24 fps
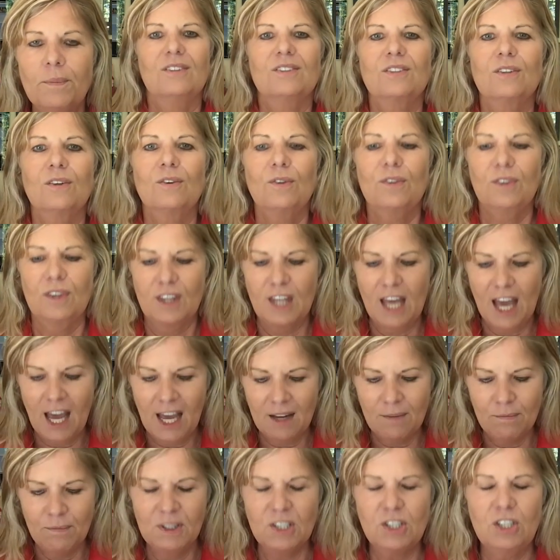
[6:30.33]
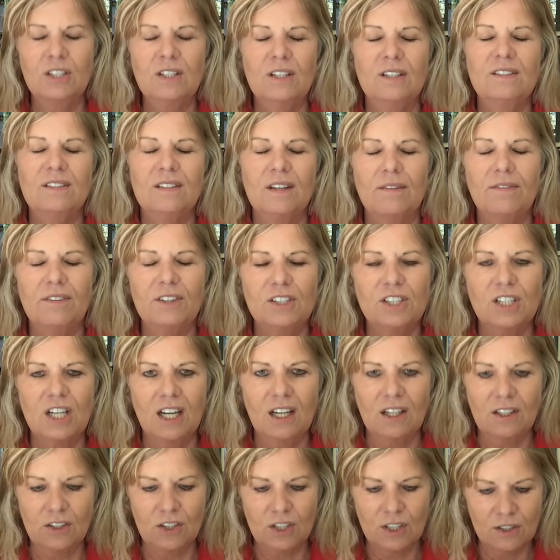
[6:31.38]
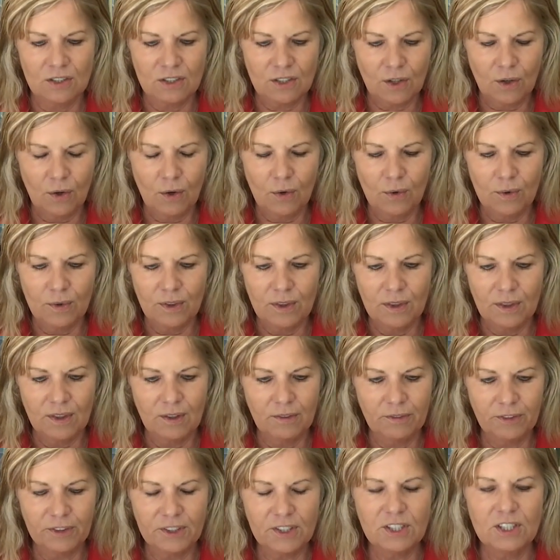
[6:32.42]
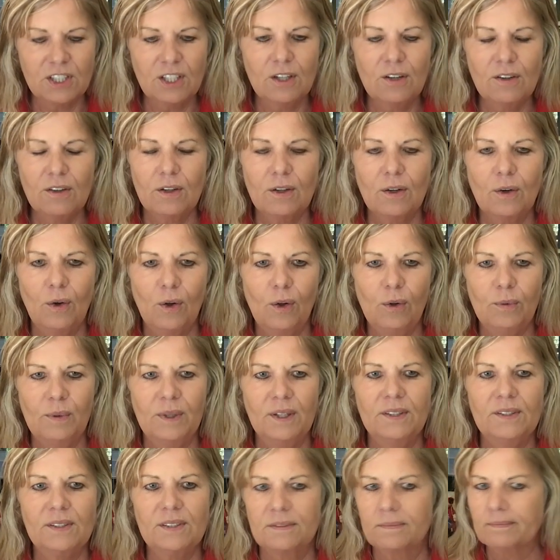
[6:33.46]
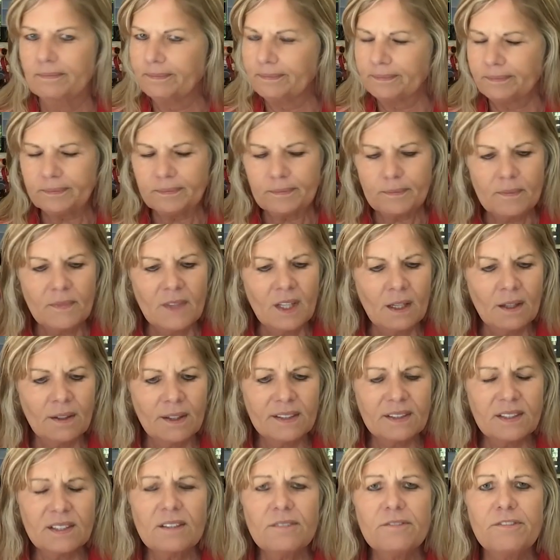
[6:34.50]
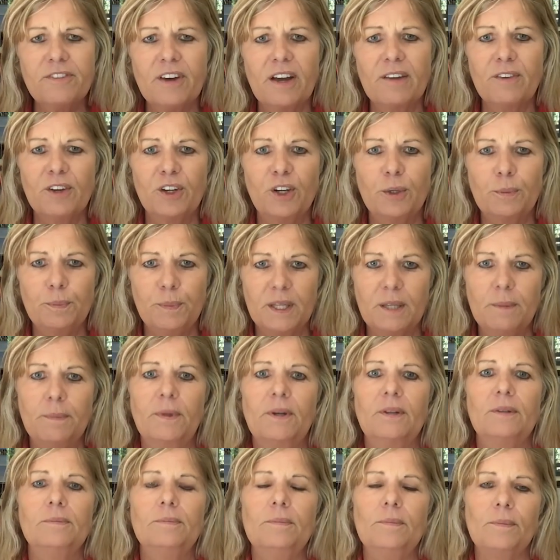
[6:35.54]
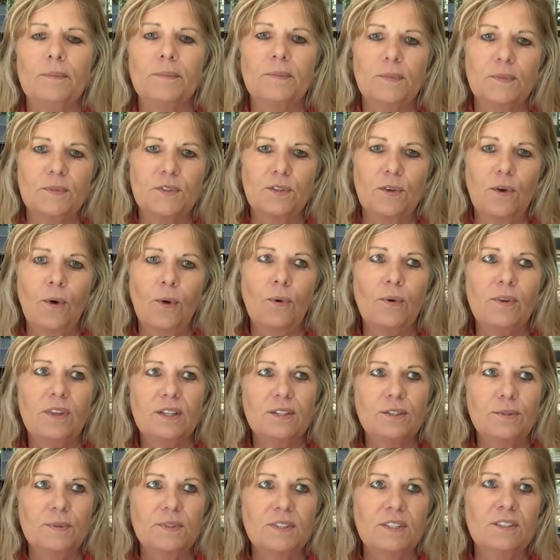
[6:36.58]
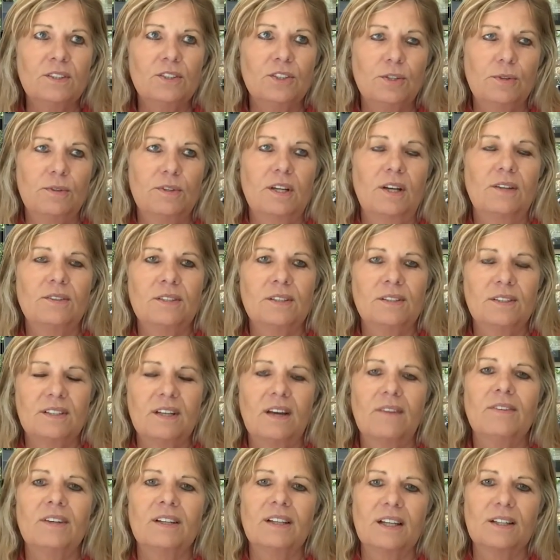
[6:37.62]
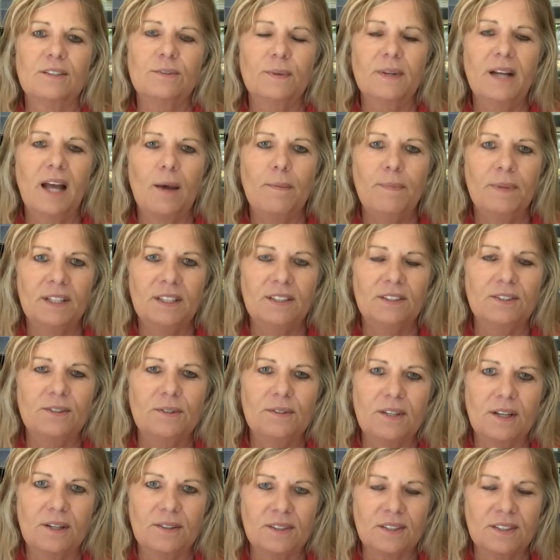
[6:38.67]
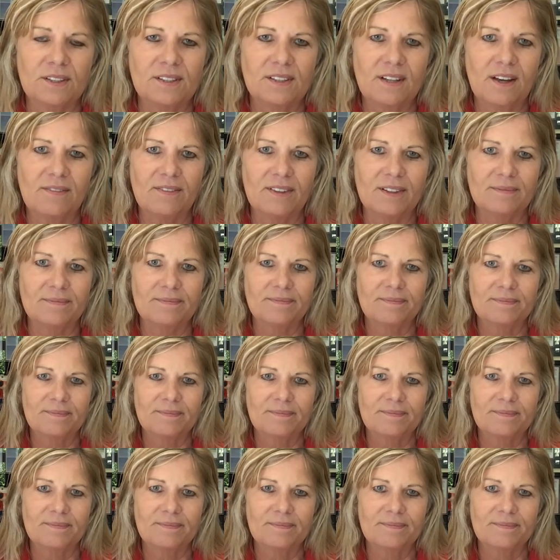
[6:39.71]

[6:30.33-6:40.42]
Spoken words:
So that mission has never changed. And so the first year, the goal was, let's hit 500 people. So this was in 2007. Guess what happened in 2007?